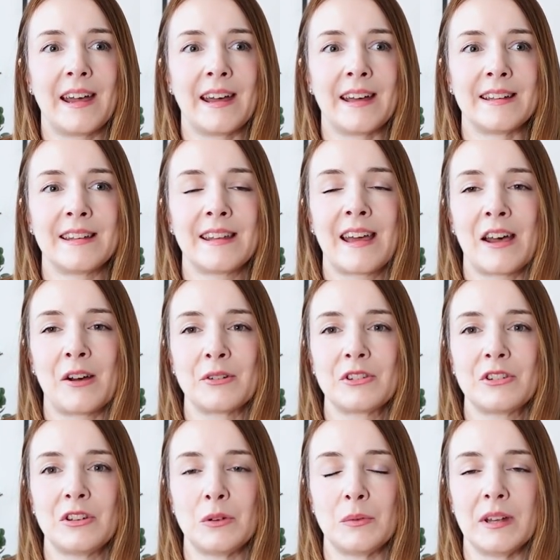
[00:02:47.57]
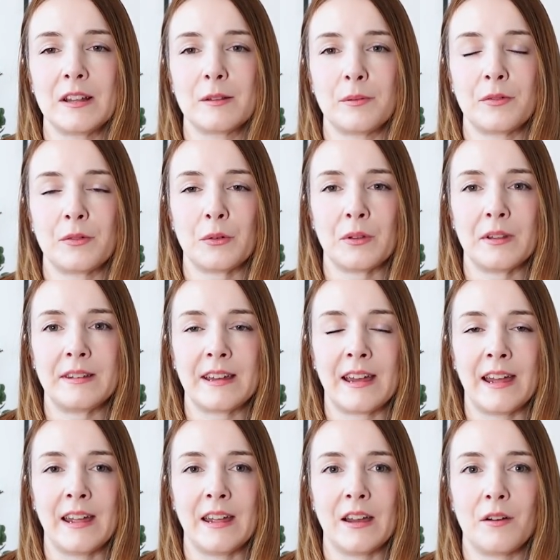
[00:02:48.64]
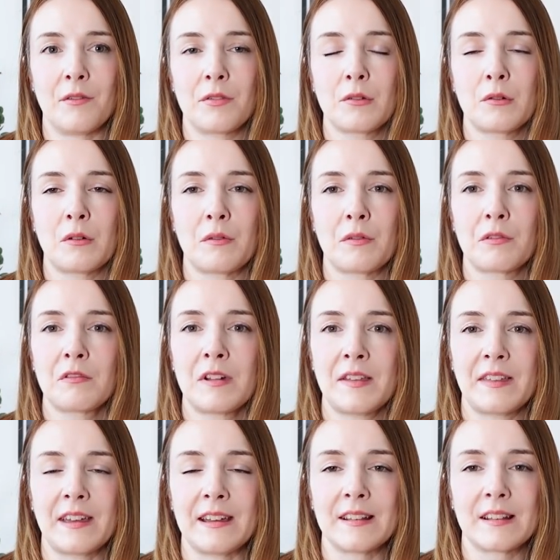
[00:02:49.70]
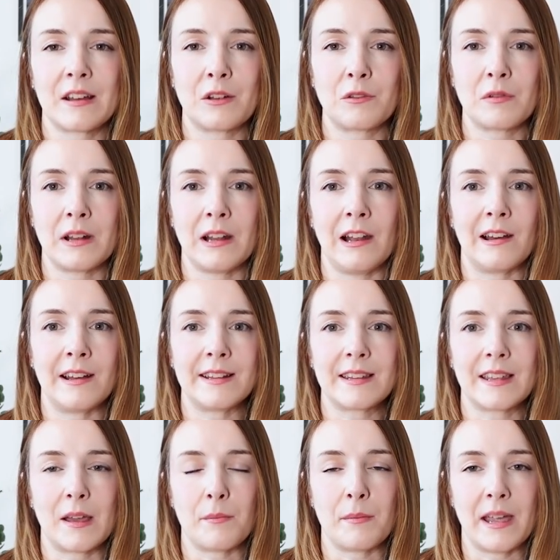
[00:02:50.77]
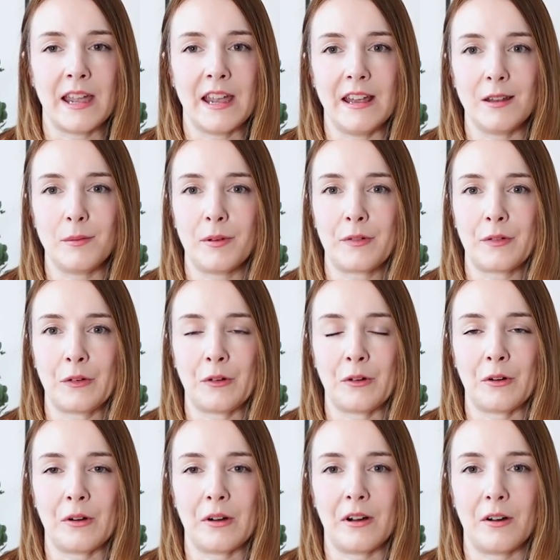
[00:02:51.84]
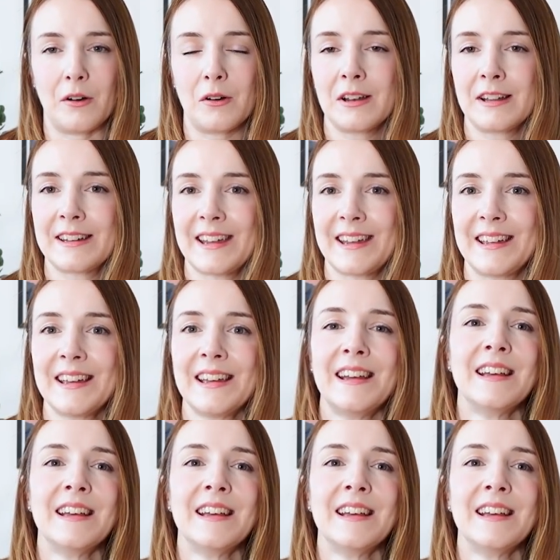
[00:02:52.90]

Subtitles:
And now 2 weeks before the day, I've thought of three things I'd really like to get made before our holiday.